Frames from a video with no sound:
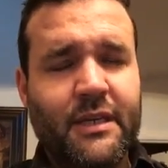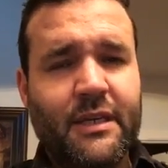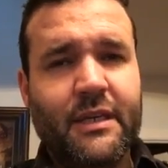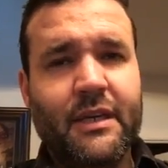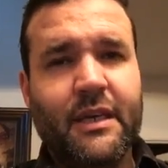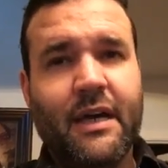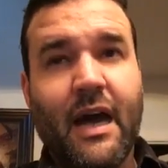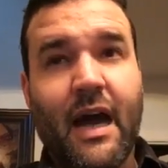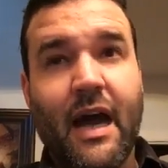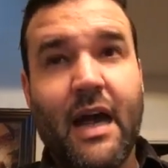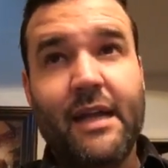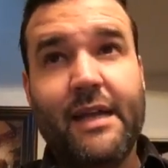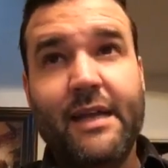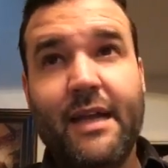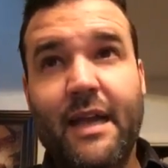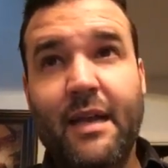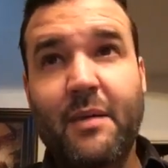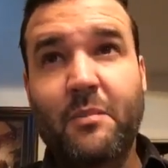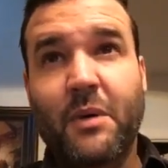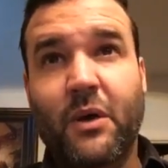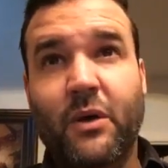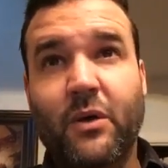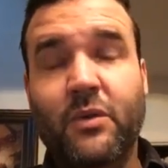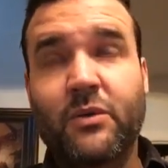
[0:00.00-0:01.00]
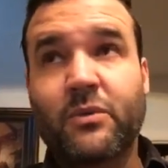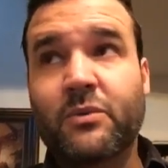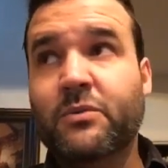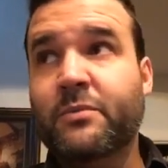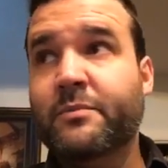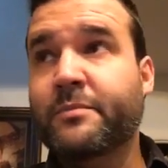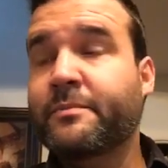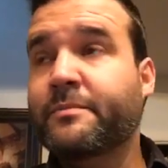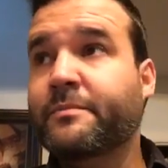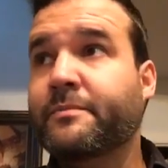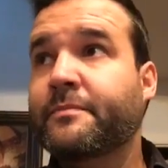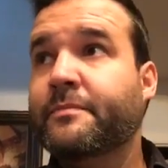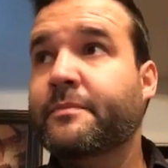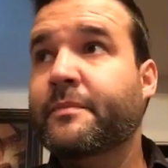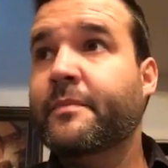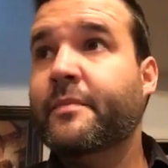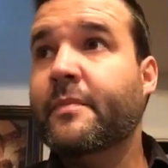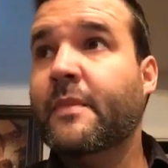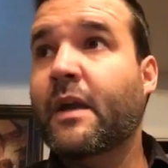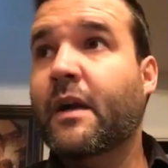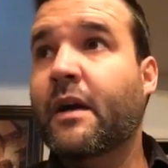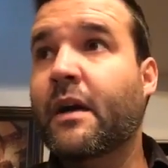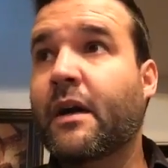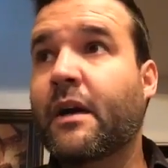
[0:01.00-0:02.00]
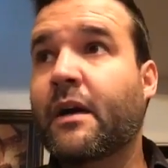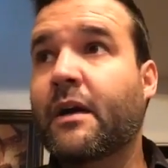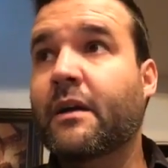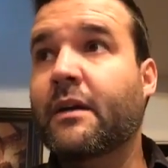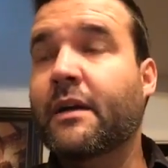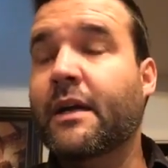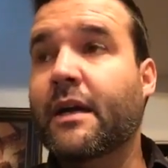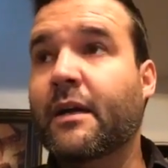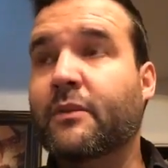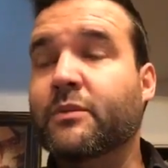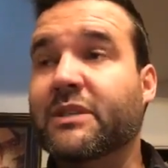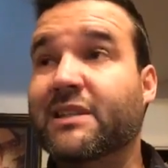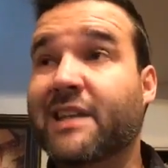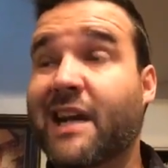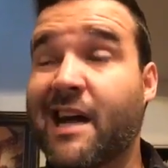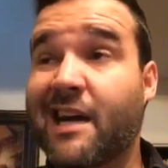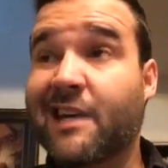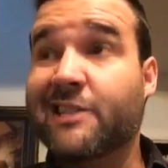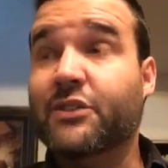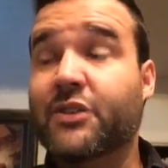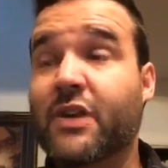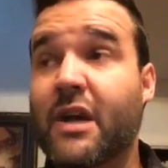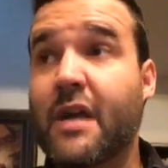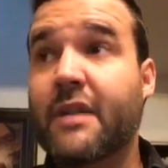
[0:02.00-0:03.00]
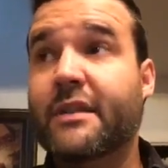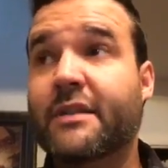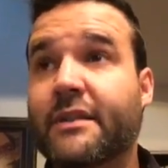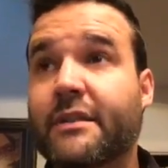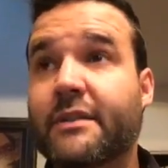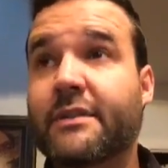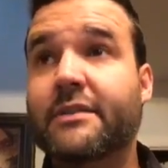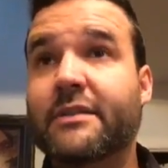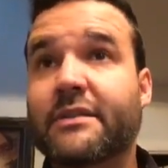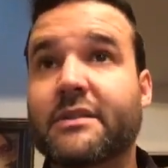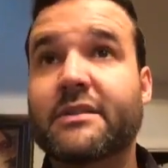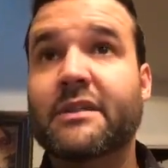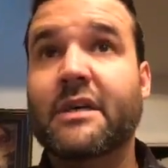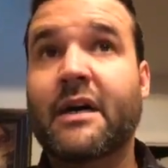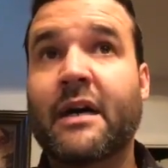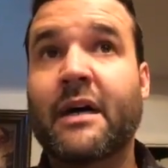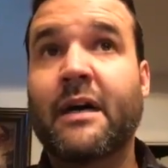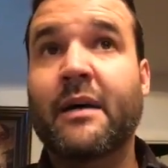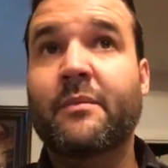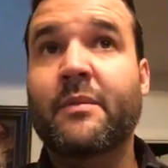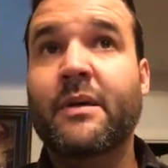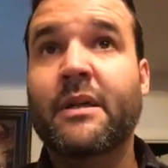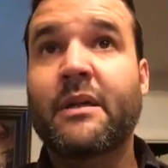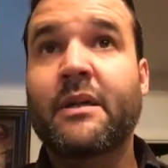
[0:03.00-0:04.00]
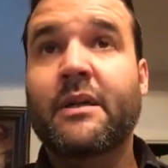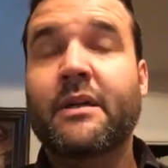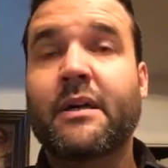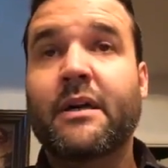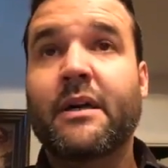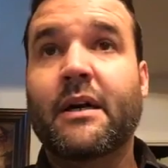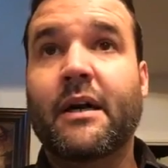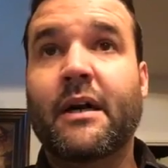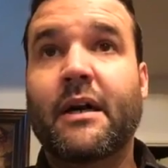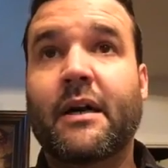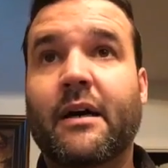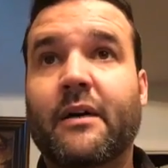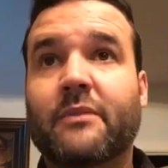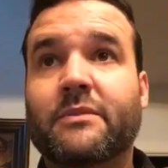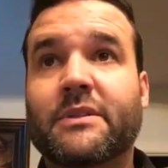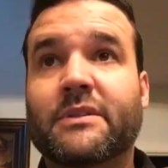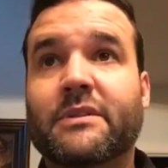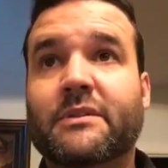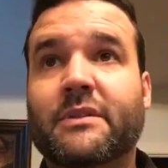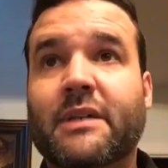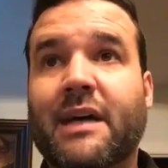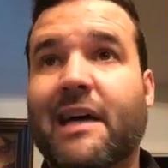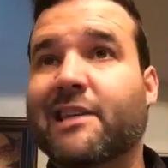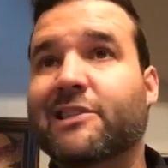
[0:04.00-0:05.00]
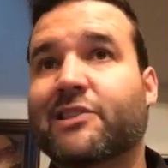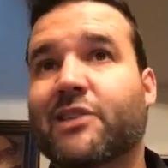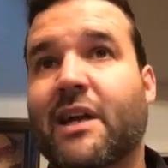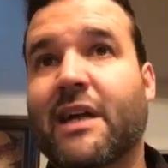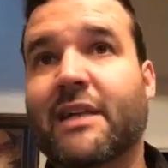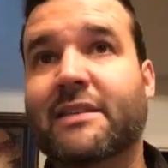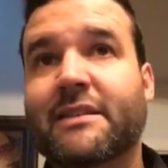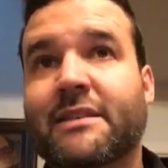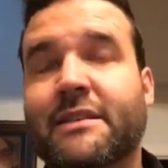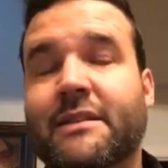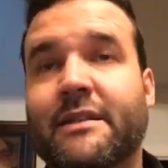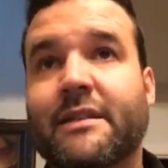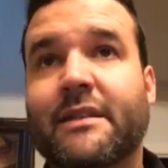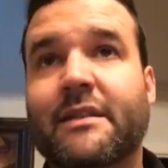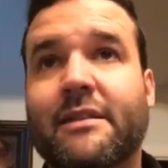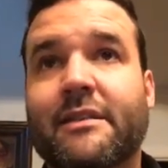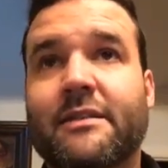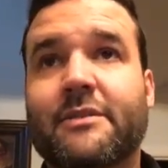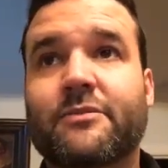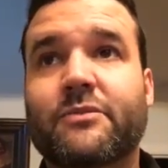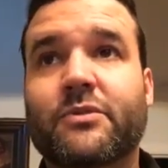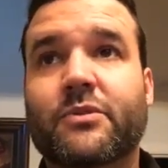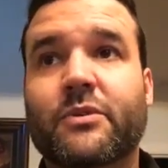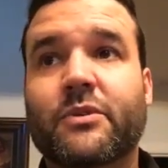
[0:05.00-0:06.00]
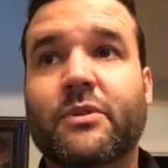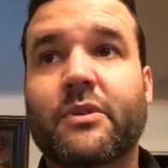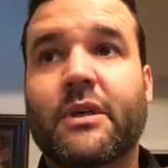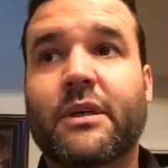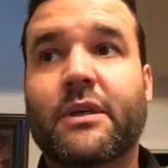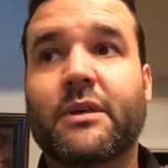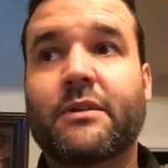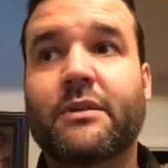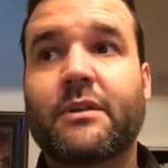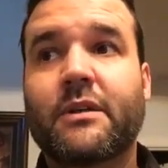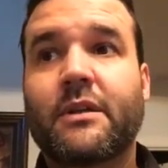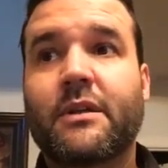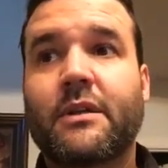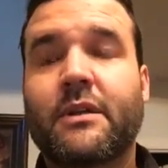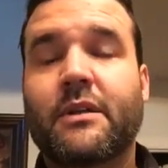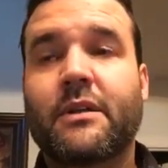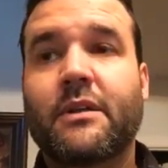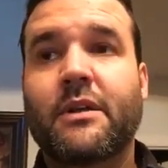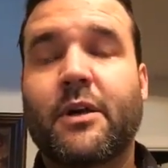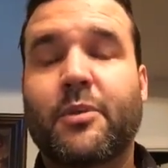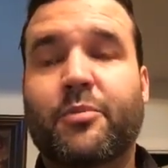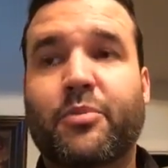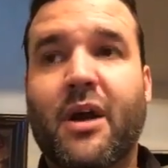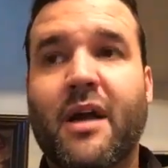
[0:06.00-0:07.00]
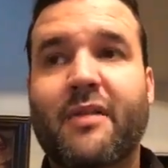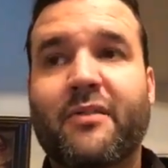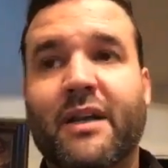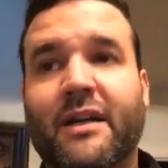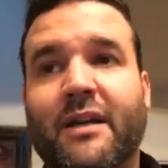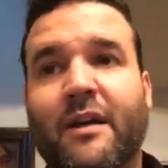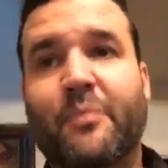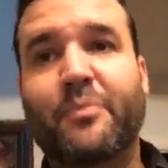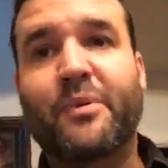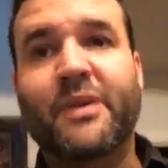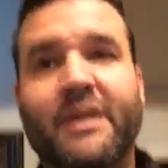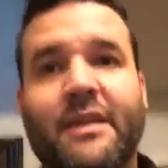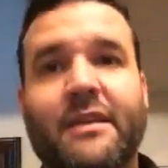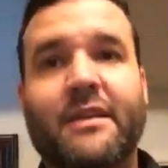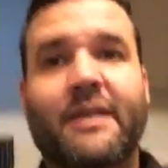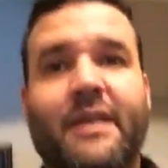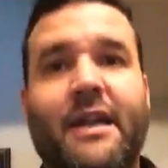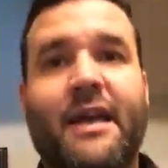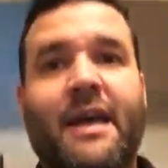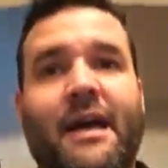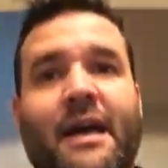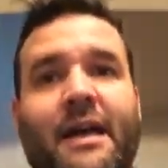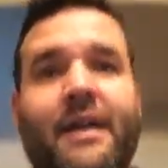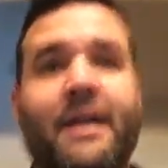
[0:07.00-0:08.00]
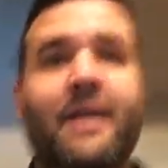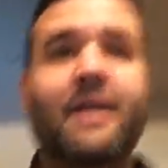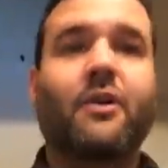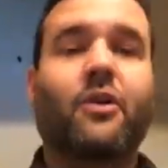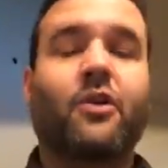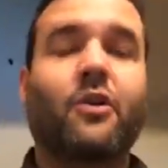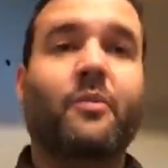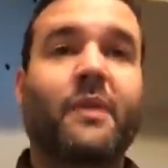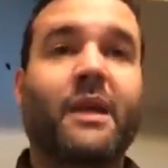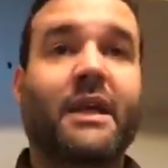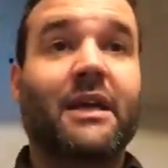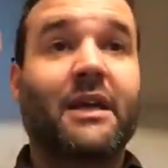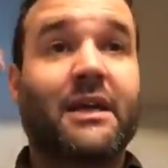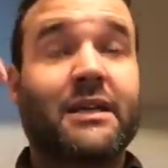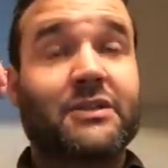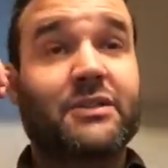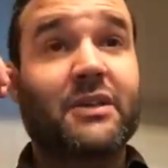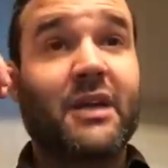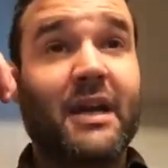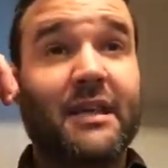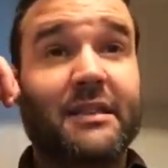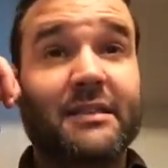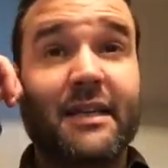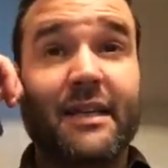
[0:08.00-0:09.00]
I came home and I was contracting at this time. I was contracting through a private company that had an Army contract.